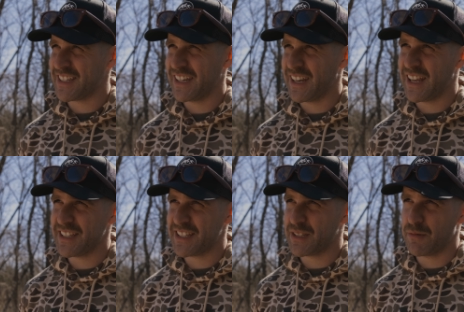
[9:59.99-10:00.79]
and it
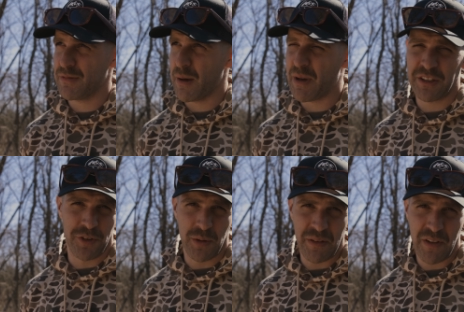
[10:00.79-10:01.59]
is the best
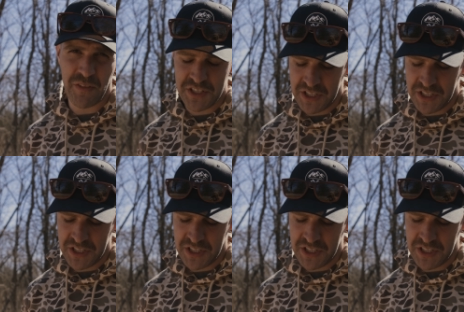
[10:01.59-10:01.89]
farm I've ever